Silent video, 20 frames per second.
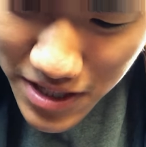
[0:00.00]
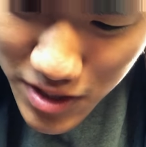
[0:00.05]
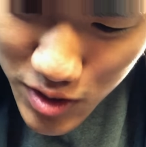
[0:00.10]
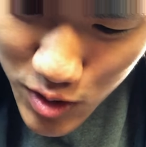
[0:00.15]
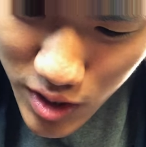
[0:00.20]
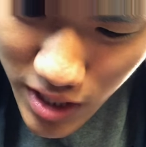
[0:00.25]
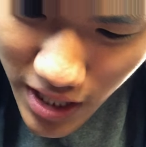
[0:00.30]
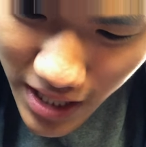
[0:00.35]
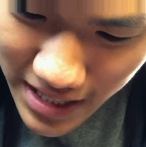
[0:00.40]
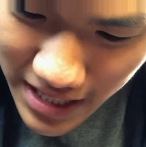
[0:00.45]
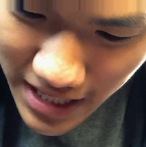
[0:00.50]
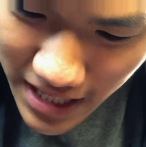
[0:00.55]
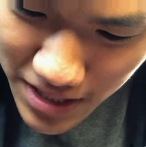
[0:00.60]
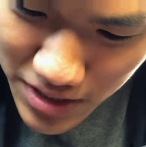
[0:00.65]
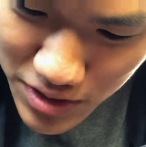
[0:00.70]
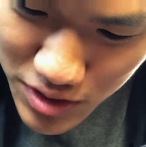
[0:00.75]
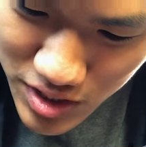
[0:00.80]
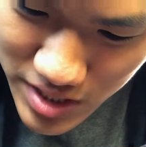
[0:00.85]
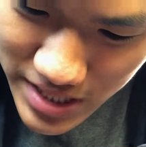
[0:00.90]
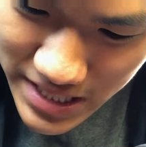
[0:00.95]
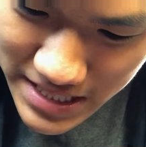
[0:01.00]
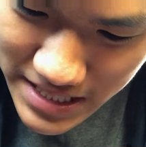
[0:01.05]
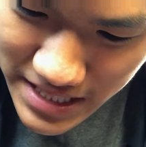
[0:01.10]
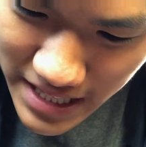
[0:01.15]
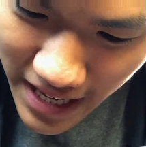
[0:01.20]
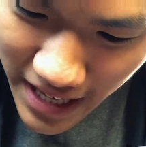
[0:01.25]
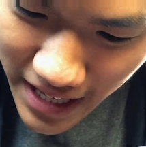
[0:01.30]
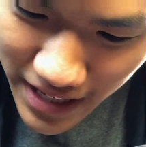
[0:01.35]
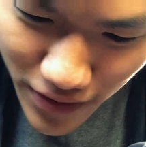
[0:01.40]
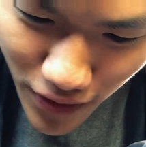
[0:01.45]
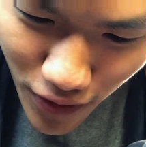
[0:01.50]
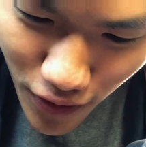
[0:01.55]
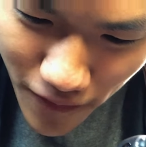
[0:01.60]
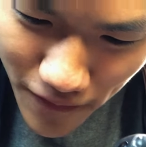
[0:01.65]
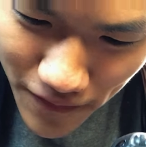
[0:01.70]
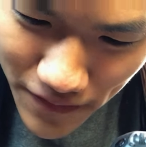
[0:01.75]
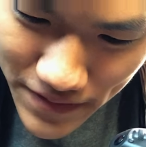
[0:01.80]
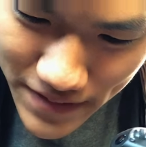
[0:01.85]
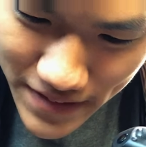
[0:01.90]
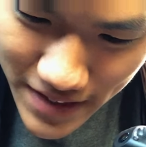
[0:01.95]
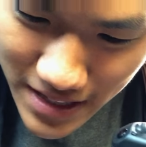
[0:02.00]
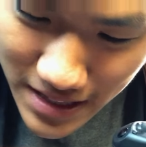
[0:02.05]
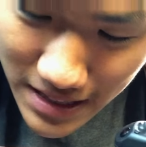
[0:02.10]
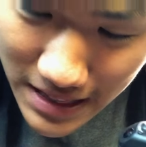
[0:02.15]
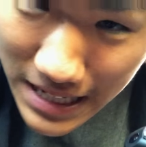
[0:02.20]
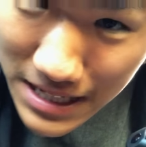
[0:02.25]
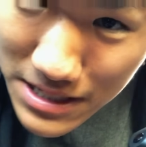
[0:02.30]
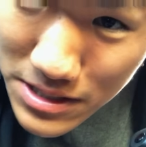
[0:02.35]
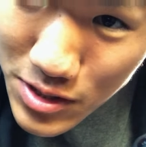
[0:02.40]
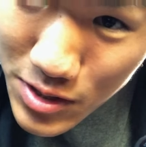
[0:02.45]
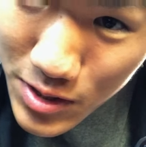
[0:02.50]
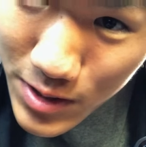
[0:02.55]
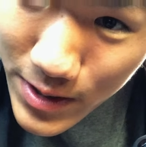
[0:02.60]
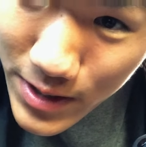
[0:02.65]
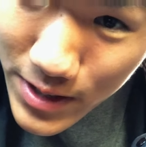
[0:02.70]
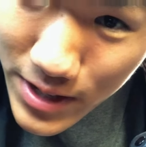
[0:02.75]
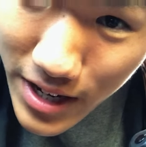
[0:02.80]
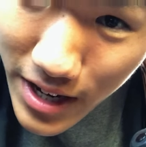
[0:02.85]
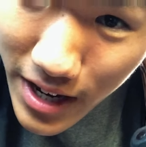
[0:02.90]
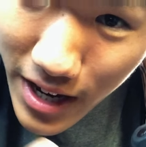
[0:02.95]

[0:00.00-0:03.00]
you can't actually take off the lens hood